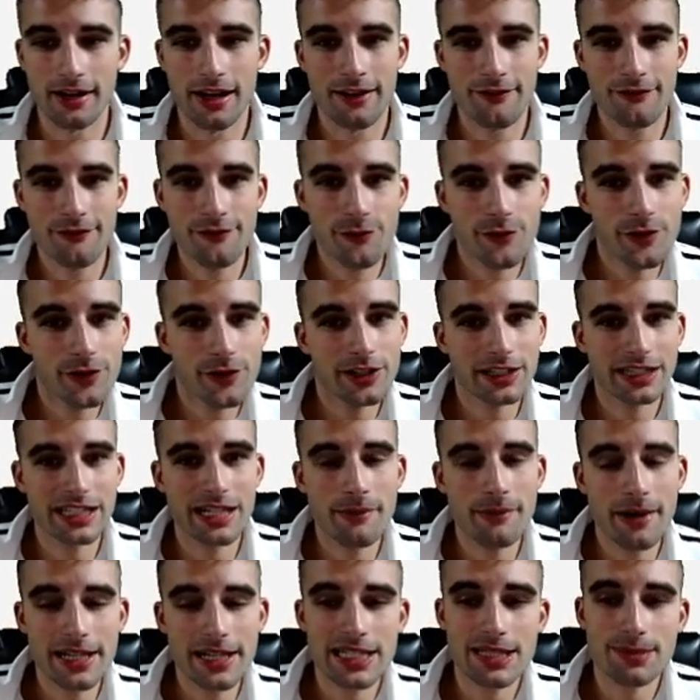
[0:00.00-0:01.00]
I feel like they
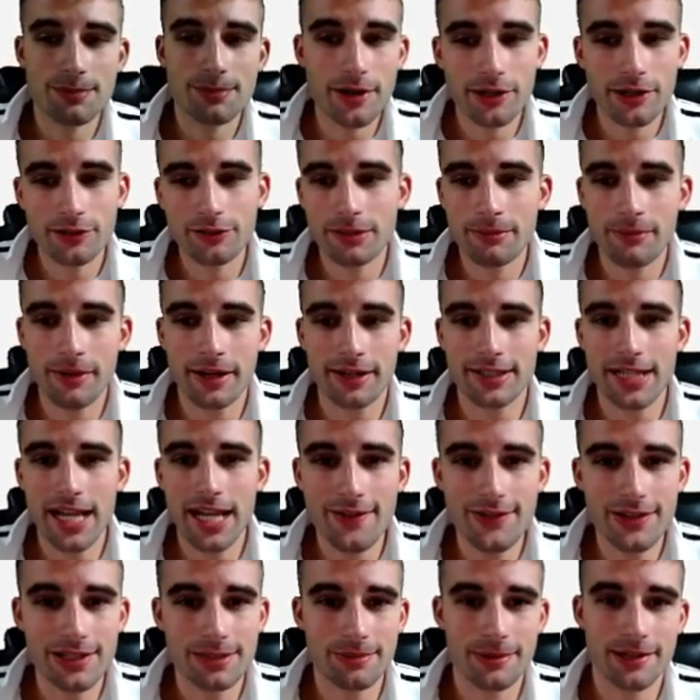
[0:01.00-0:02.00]
might sprinkle in Mike
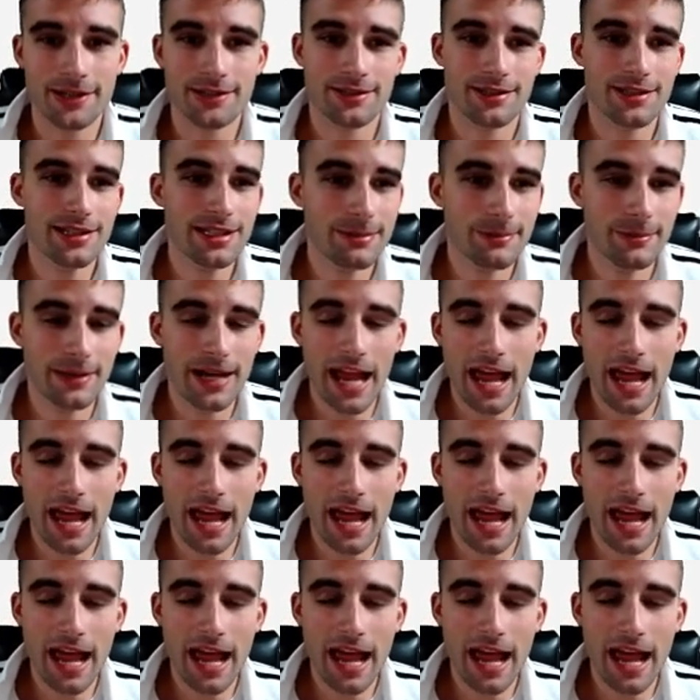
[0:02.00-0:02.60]
Davis because he's been